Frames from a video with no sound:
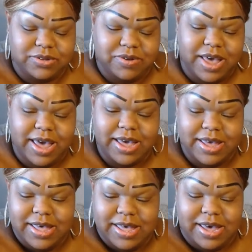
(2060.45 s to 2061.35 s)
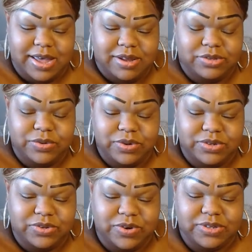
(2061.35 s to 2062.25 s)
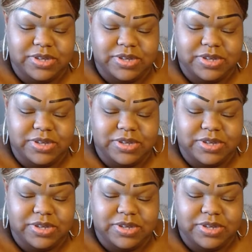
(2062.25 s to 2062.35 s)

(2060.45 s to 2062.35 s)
Okay, and the Two of Swords.